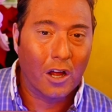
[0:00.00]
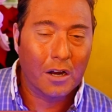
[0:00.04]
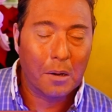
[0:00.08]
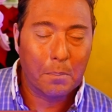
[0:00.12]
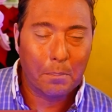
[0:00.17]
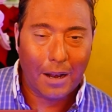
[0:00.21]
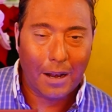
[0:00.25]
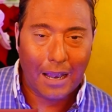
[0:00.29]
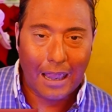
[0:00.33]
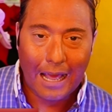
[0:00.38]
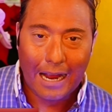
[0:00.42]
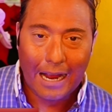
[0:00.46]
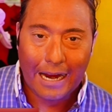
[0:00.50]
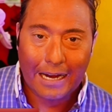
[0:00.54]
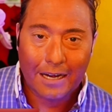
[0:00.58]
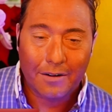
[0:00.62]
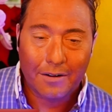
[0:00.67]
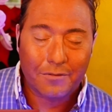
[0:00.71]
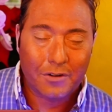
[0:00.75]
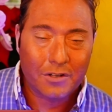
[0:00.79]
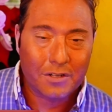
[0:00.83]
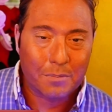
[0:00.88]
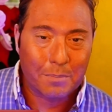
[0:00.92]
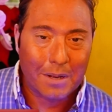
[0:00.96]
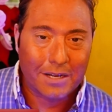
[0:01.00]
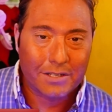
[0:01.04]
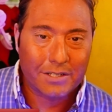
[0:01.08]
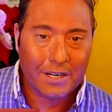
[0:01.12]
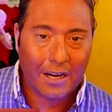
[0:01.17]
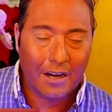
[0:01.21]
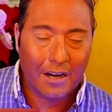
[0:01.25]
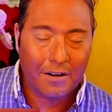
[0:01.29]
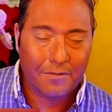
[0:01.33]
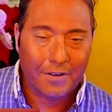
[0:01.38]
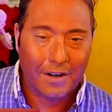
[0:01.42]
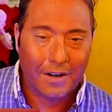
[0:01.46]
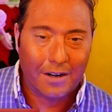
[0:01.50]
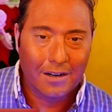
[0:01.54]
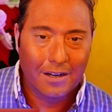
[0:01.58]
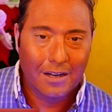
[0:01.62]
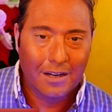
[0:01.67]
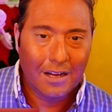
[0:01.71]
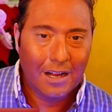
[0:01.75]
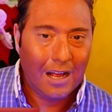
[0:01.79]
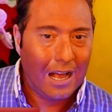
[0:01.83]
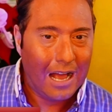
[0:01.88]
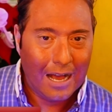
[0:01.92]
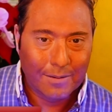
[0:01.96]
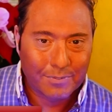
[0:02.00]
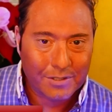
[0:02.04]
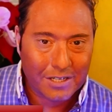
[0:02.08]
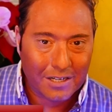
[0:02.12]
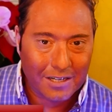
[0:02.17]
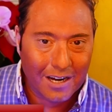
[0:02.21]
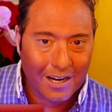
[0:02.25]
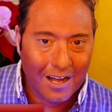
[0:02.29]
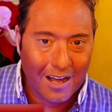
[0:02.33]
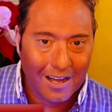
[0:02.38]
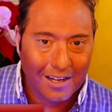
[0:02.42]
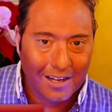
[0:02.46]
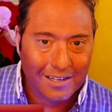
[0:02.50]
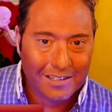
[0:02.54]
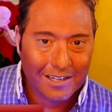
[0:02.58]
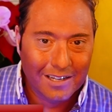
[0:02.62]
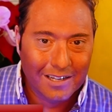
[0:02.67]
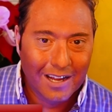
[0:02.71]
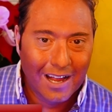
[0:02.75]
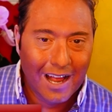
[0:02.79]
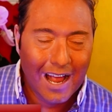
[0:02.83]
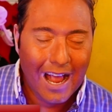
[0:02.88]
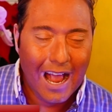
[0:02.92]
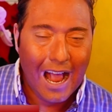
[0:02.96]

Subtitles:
on a plane for domestic airfare? Absolutely not.